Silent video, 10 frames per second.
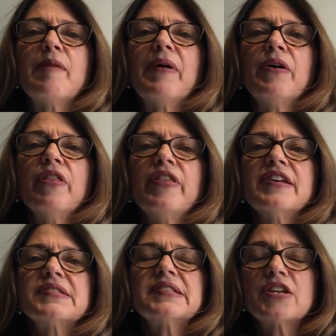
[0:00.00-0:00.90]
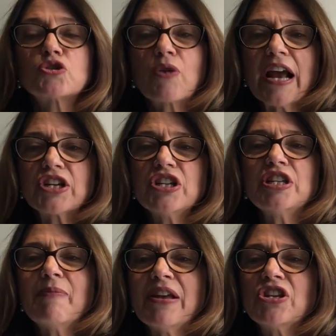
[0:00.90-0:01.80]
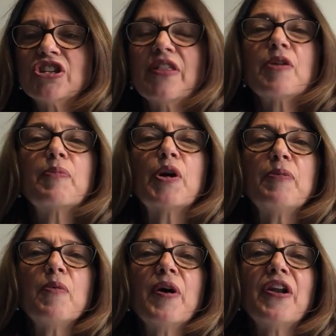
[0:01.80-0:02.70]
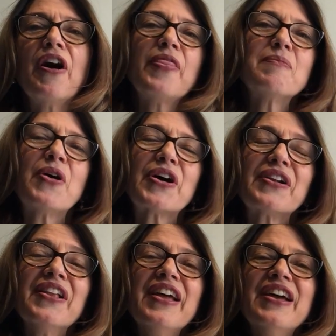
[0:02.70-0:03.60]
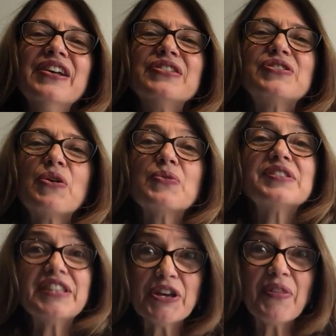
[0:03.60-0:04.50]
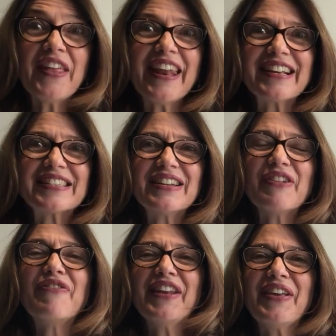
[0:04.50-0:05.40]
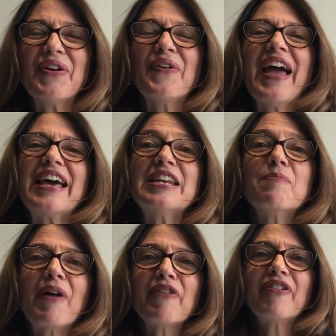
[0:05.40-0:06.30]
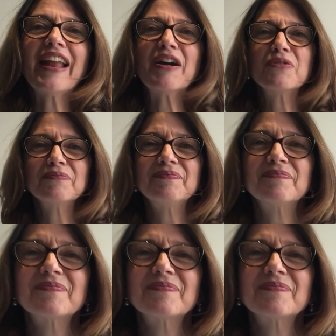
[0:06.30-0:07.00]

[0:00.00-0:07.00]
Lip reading: about this attraction dimension, the purple one on the model. So see you in the next video, and bye for now.